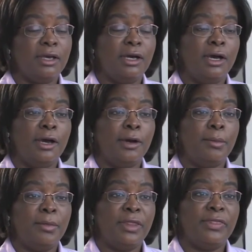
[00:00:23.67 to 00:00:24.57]

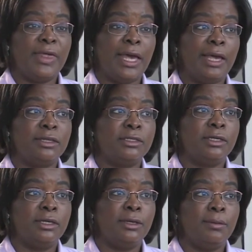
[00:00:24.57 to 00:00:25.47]
Um, that
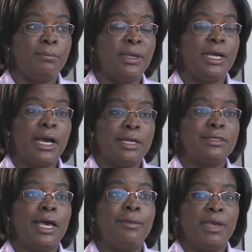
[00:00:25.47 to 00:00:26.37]

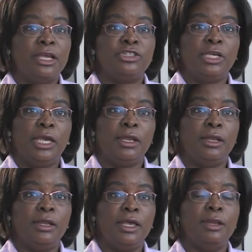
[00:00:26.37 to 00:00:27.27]
because I'm
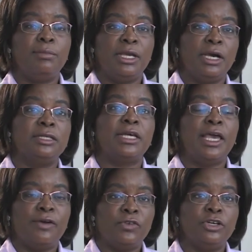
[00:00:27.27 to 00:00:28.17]
educated and because I
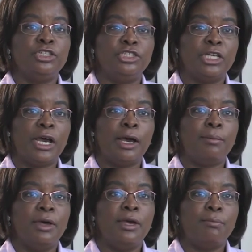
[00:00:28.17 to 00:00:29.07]
have a good
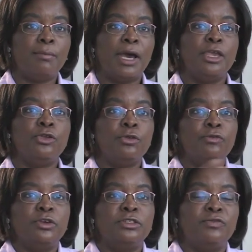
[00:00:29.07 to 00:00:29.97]
job, my
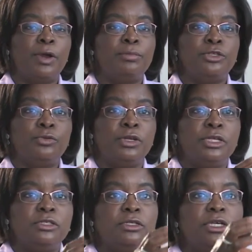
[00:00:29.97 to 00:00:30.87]
universe of
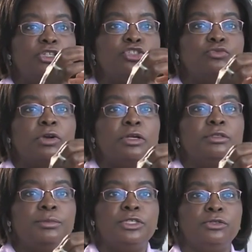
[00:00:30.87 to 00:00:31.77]
opportunities has shrunk
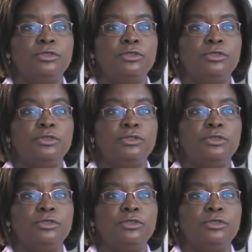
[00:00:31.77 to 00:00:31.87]
to be so